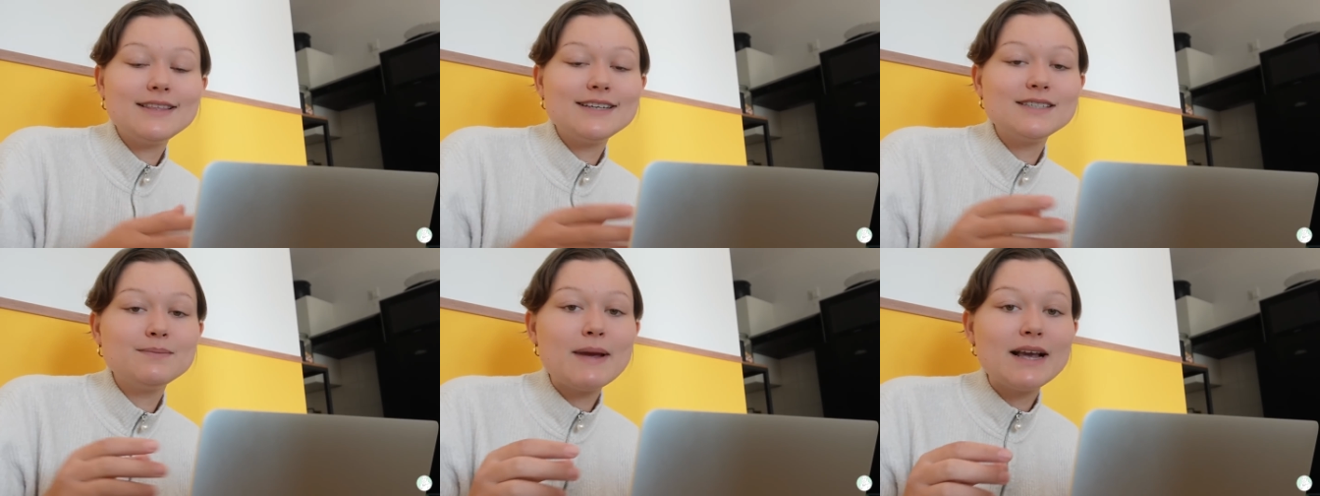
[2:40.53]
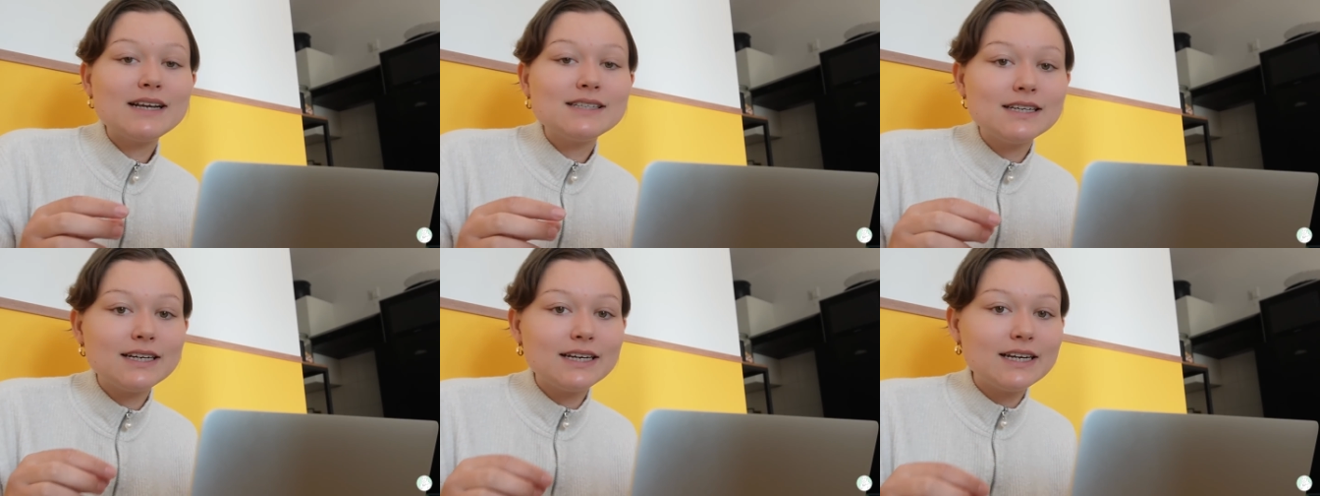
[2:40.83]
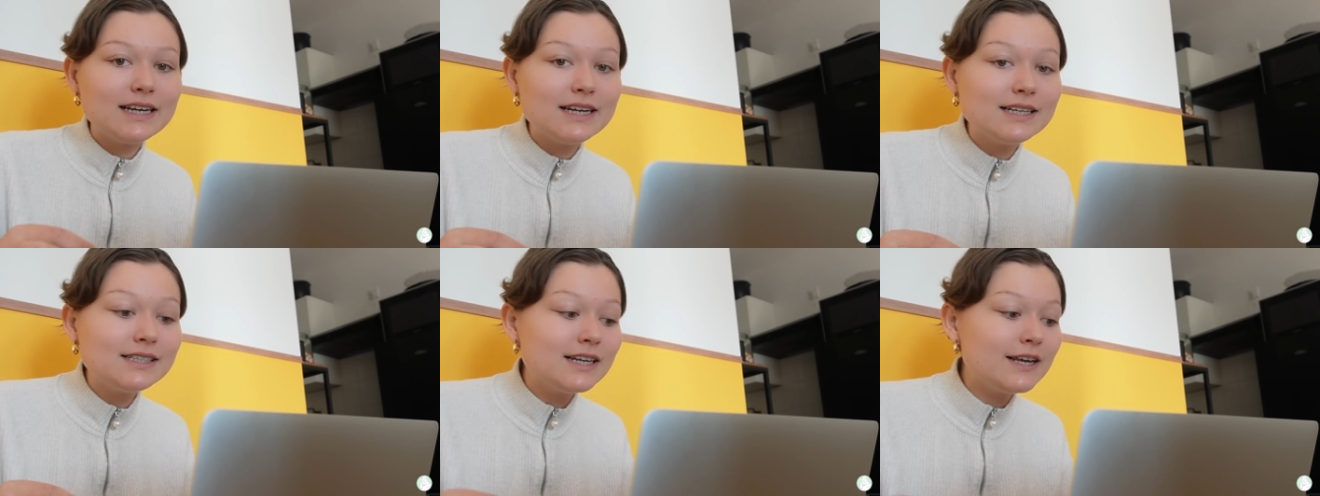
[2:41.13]
This makes it
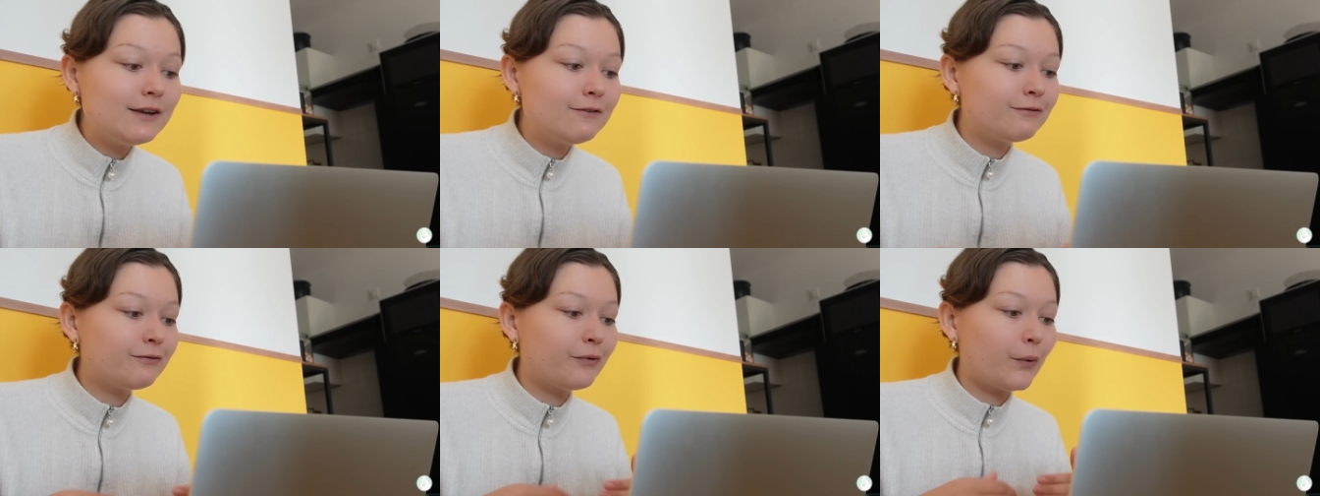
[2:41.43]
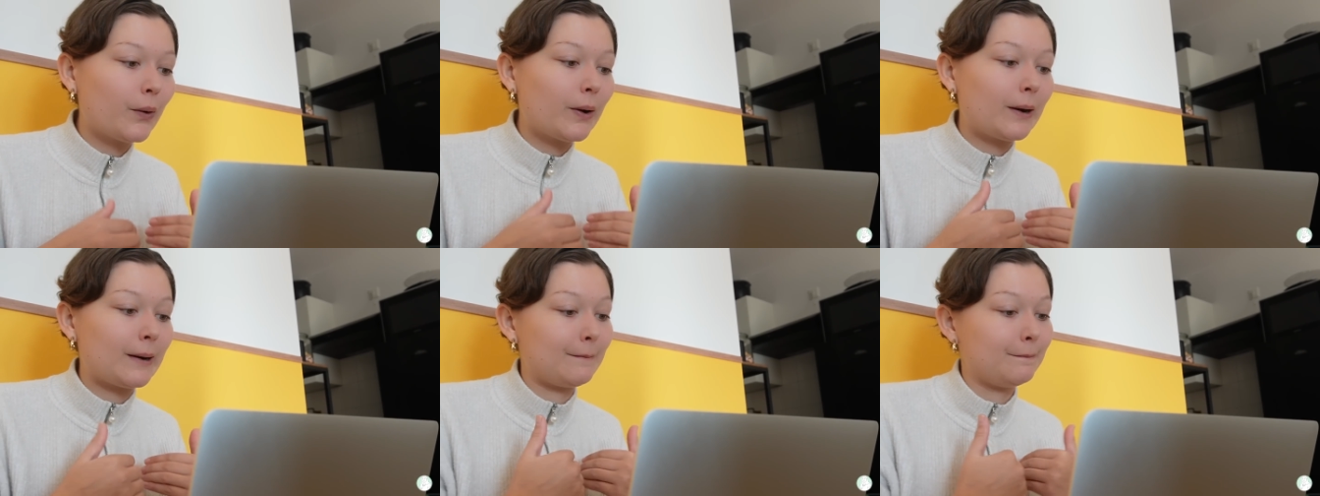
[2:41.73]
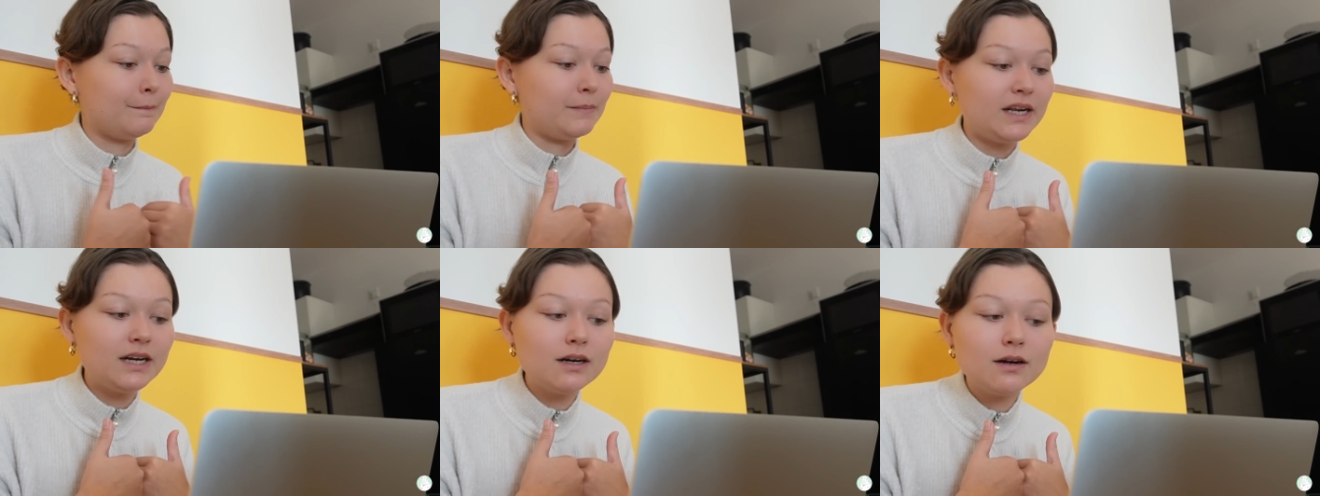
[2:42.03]
easy for
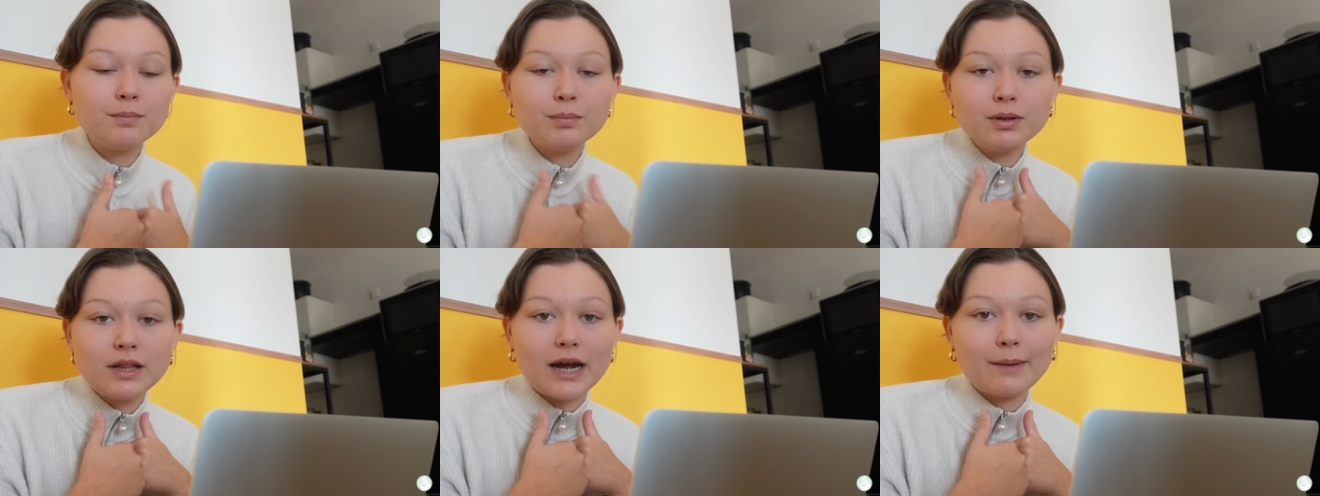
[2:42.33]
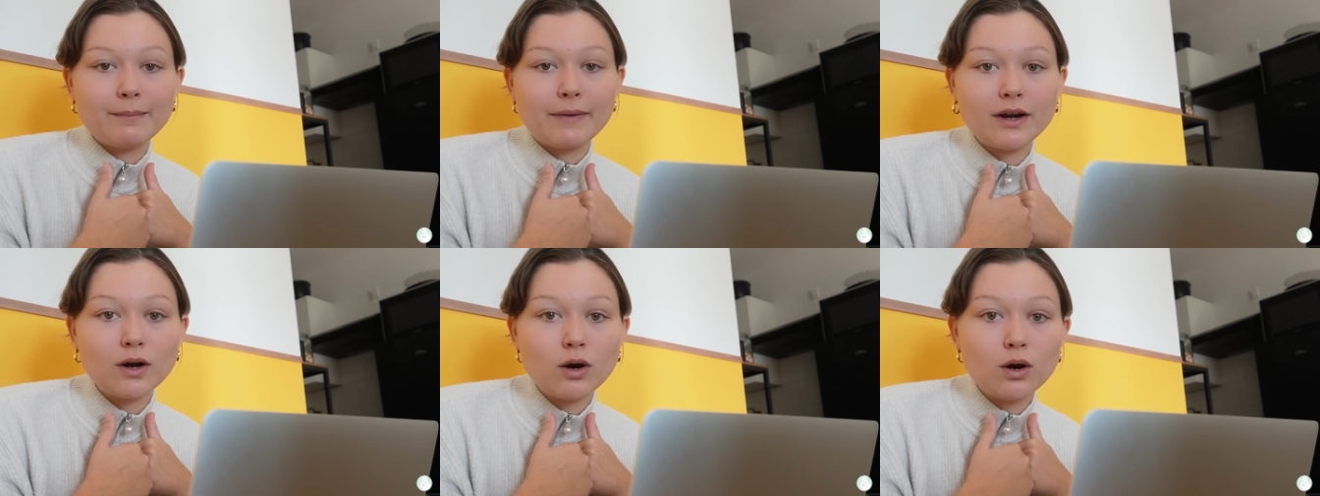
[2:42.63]
me to apply my